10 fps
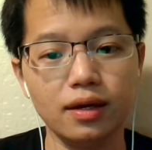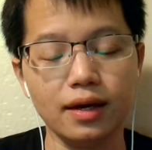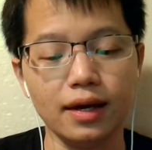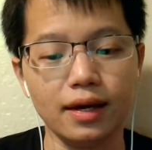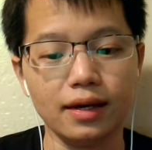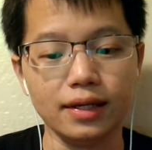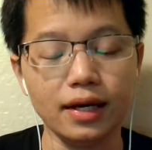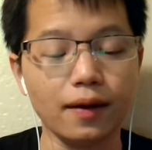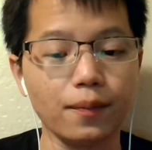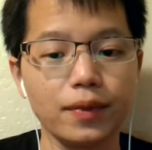and yeah,
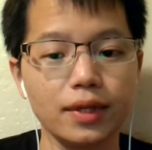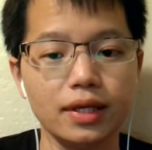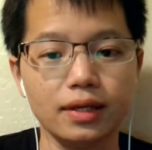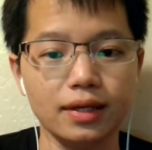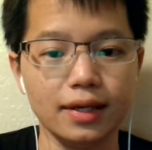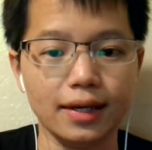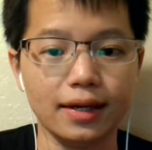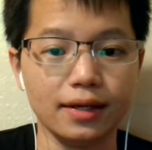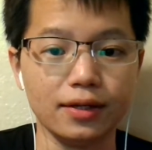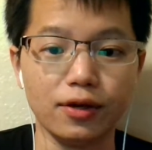
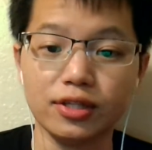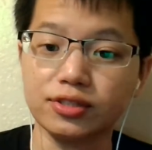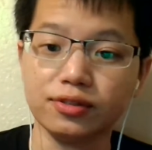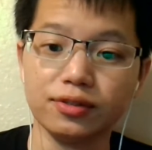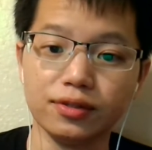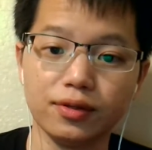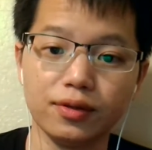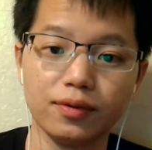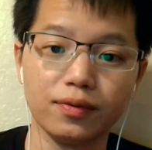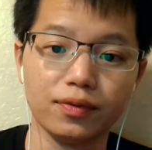and you also
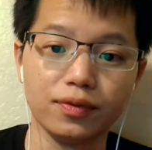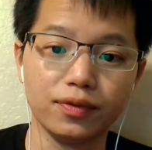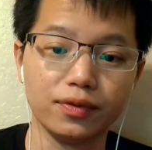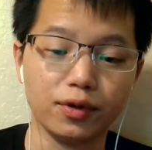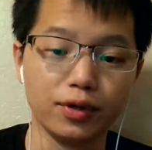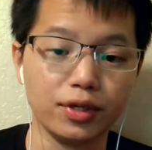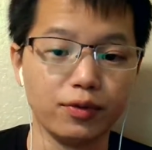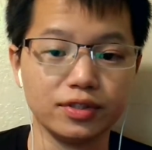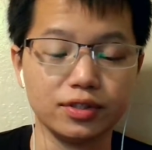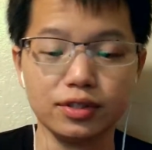don't need
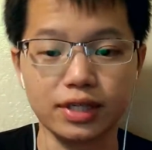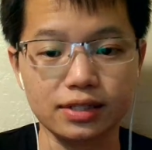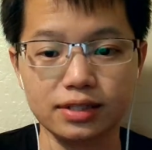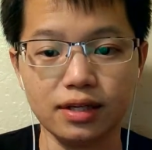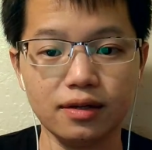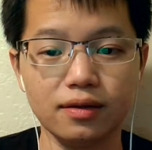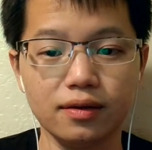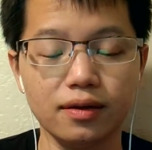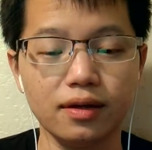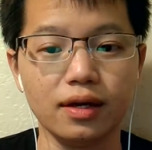results, like I said,
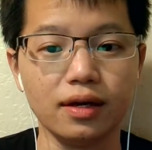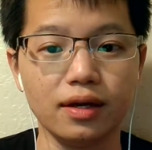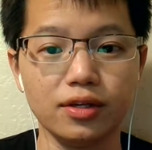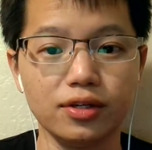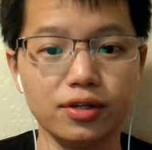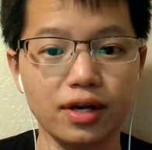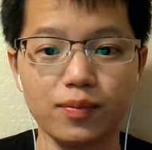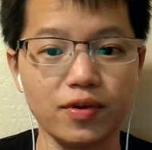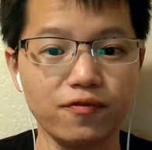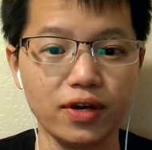and you're not gonna
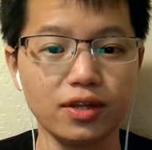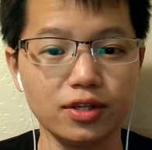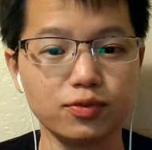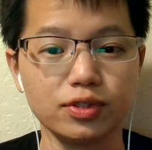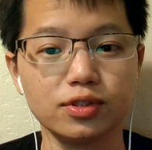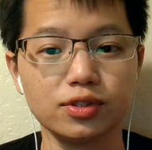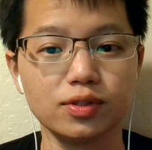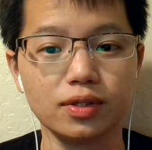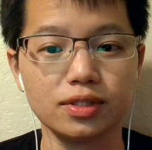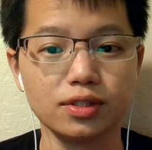be faking these results
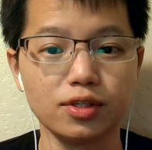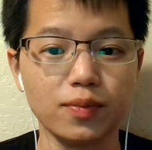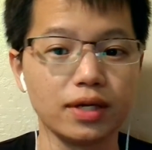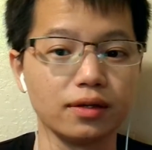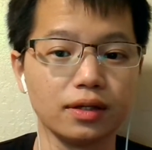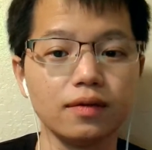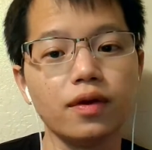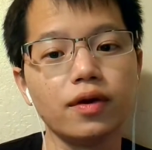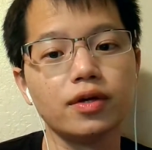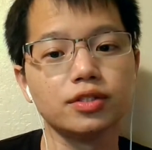until you make it. Okay,
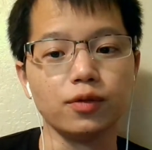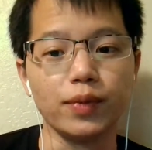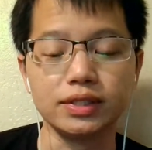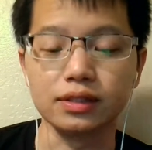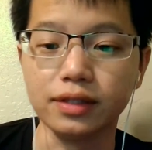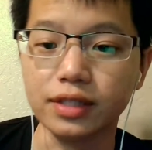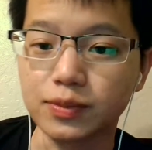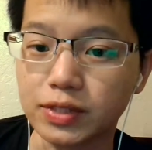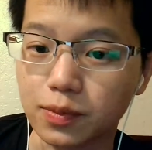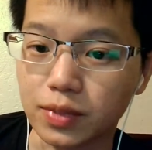so basically, this
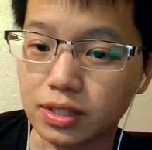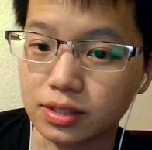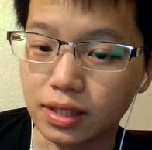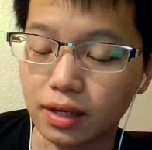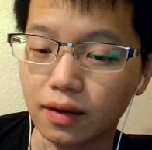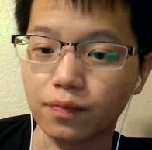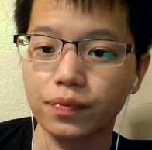basically means that